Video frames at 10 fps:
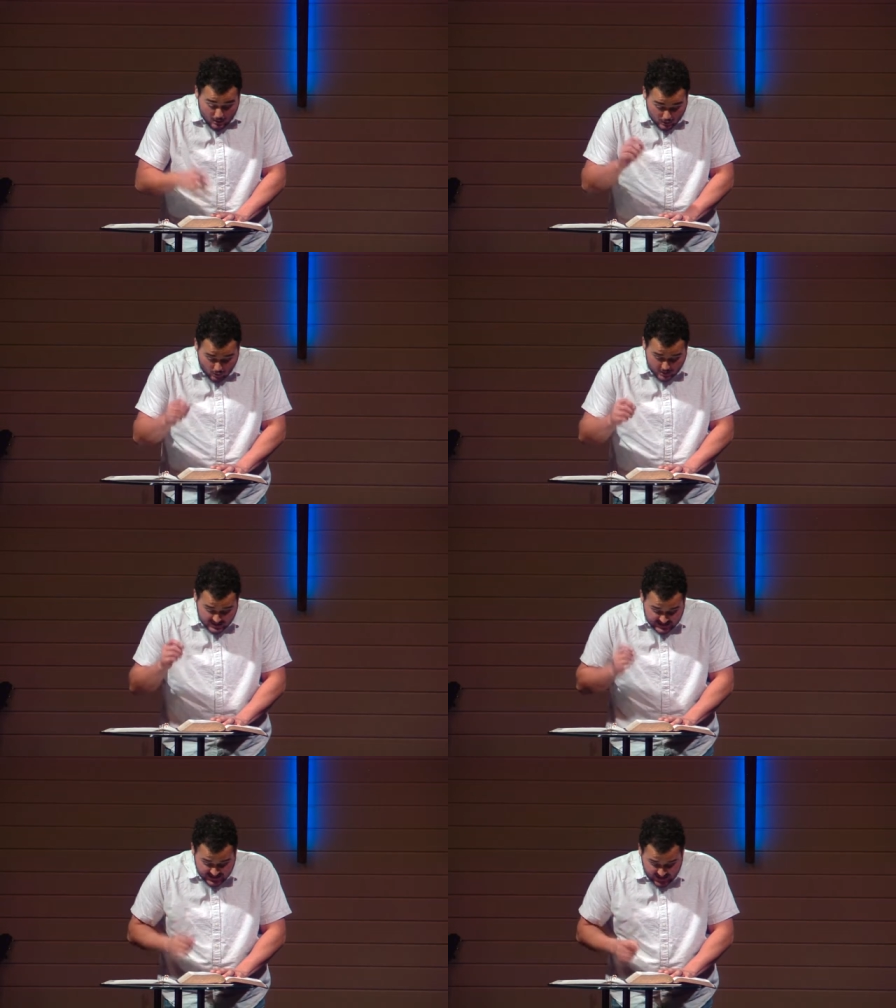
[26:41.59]
Lord,
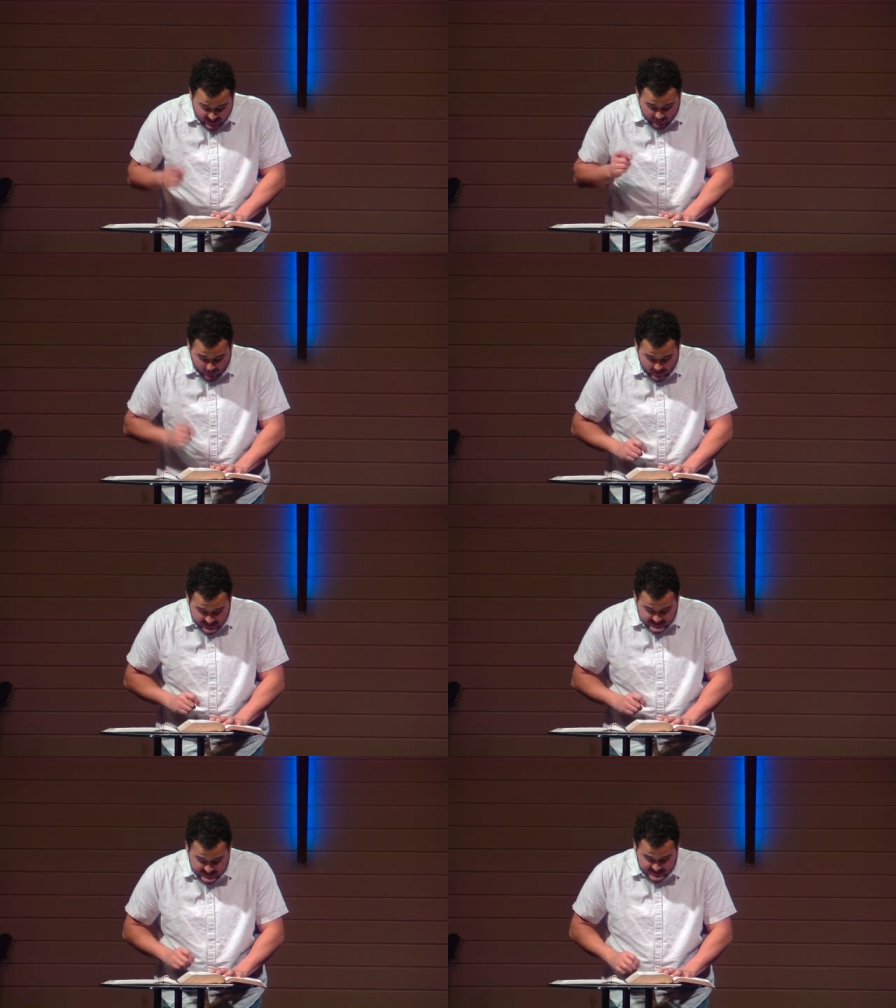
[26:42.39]
the God of our
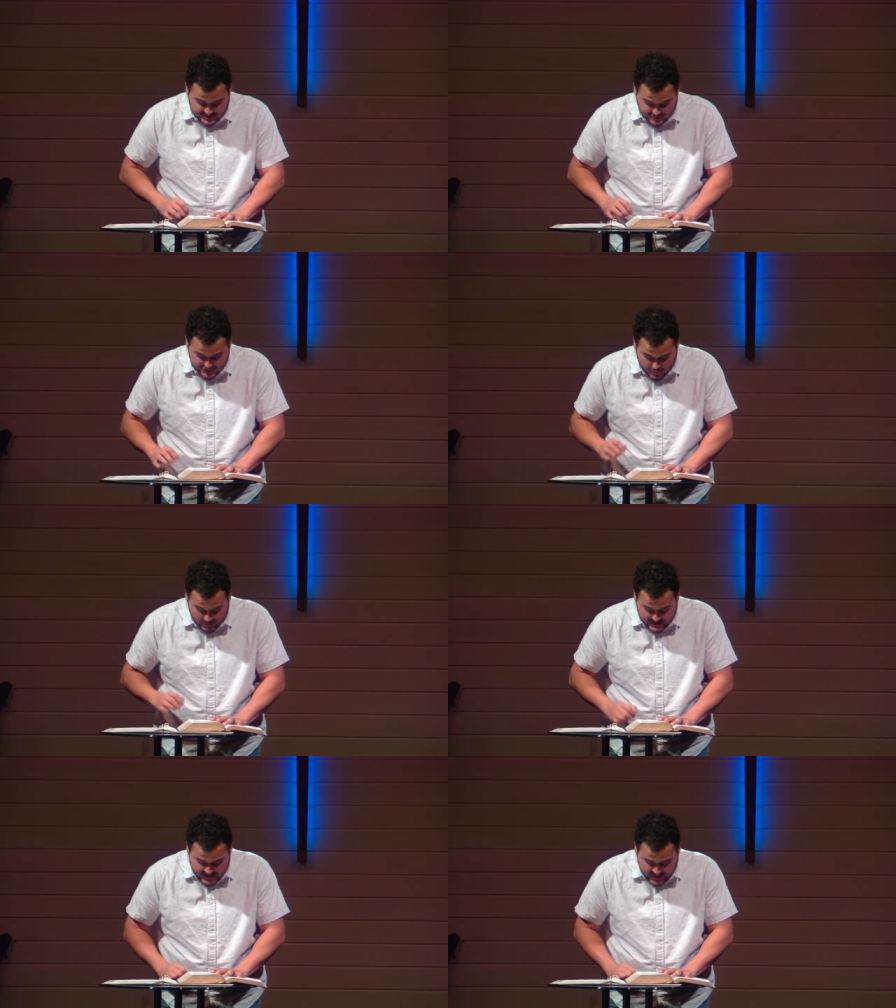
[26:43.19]
ancestors, you
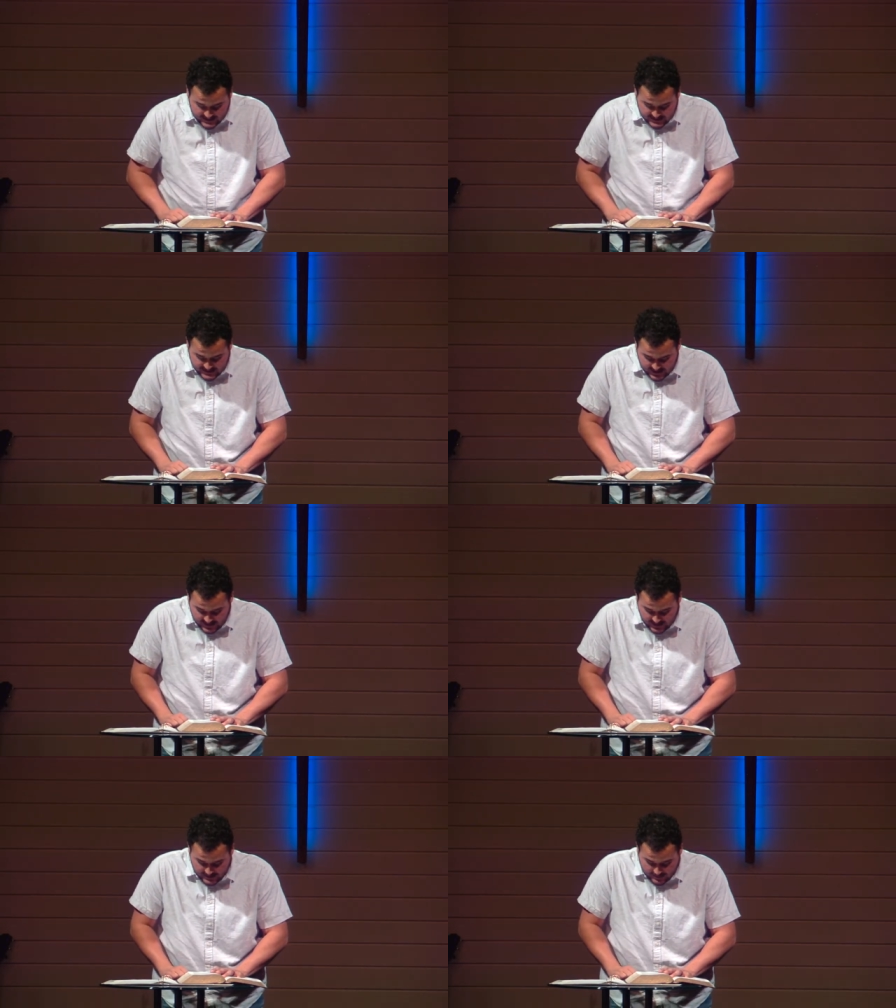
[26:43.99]
are not the
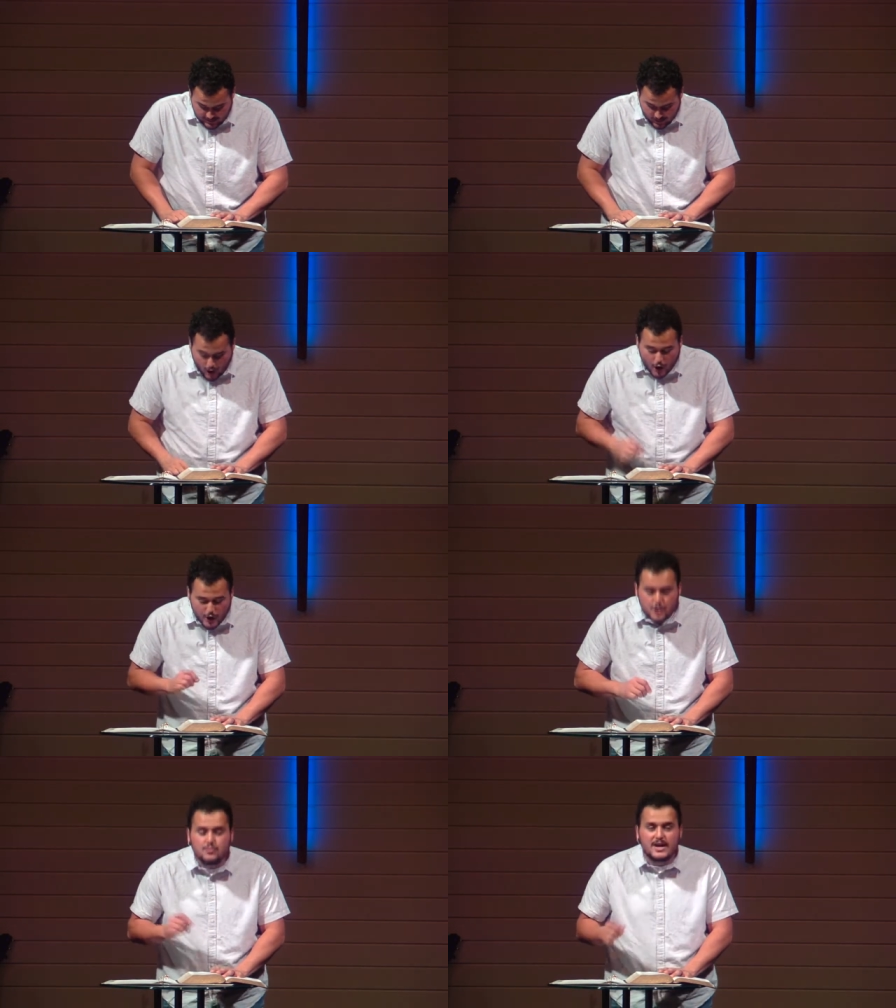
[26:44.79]
God, or are
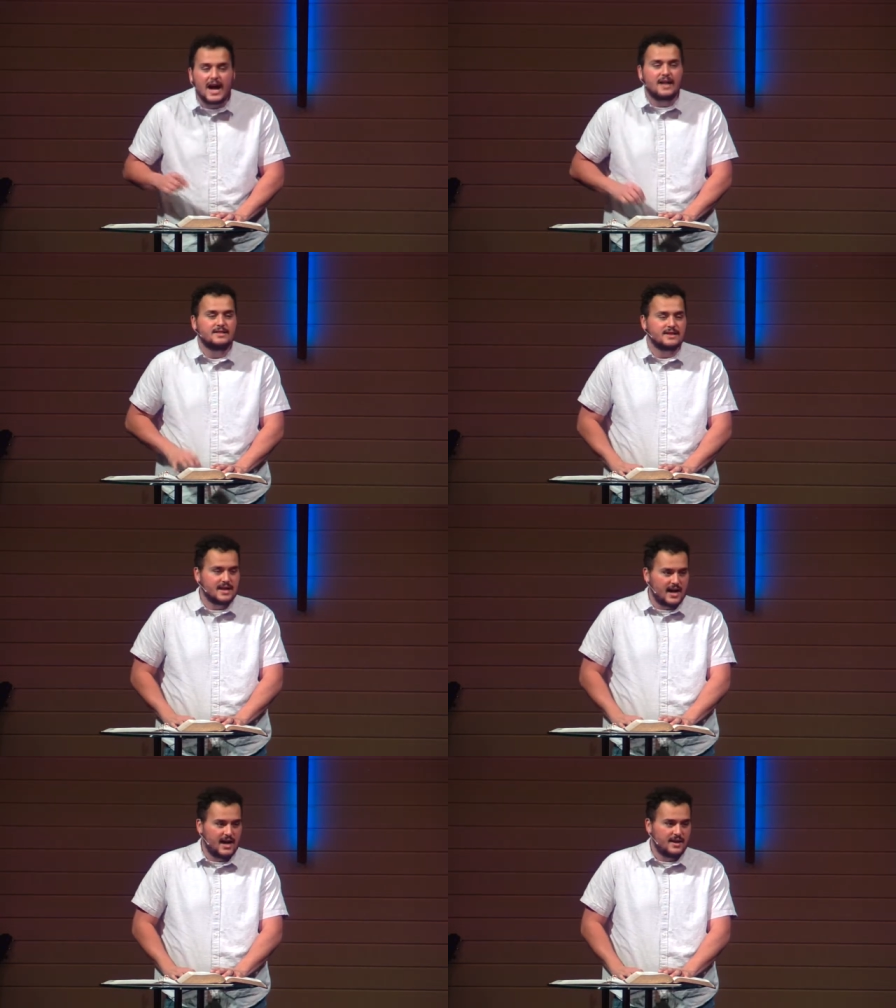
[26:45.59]
you not the
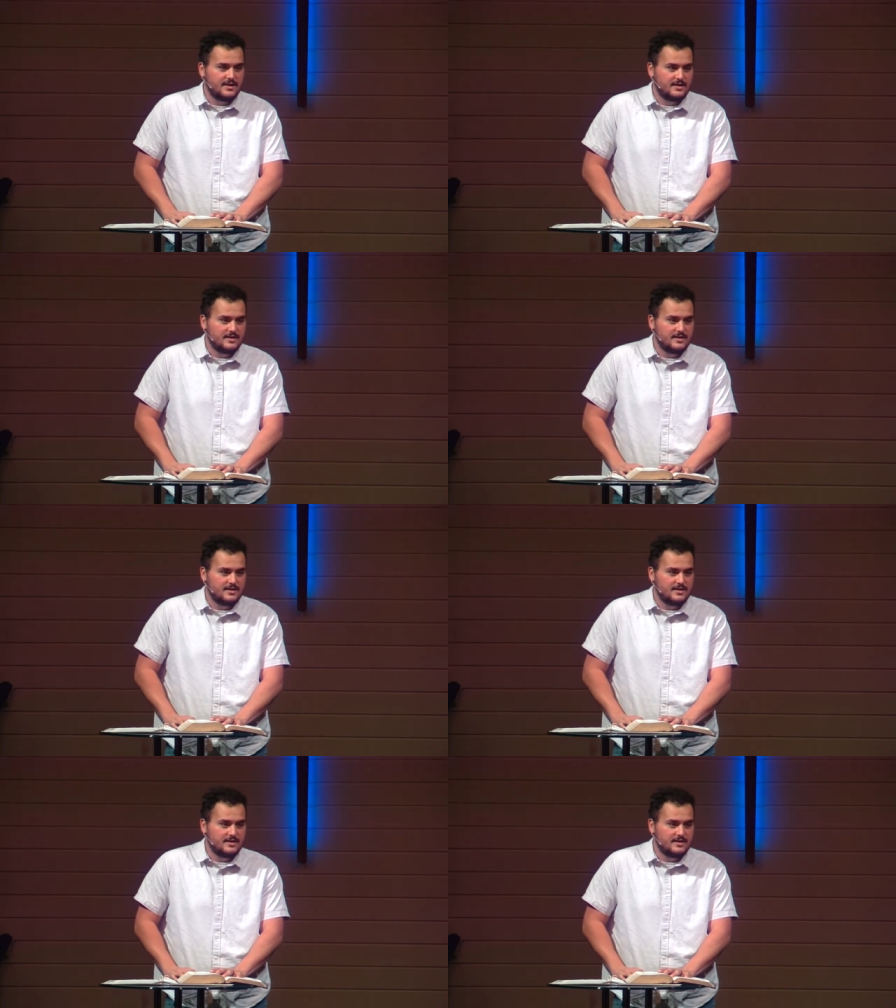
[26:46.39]
God